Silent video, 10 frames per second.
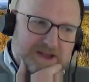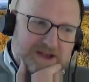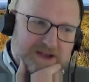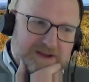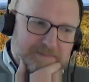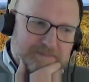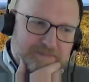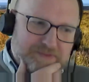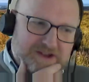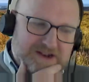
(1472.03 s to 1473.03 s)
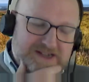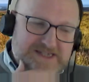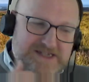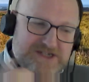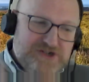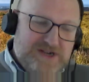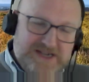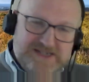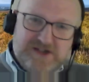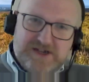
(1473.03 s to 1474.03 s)
and let's say the
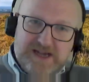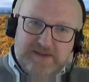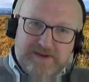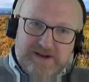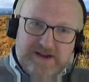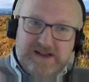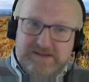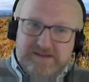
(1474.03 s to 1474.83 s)
training's not happening, like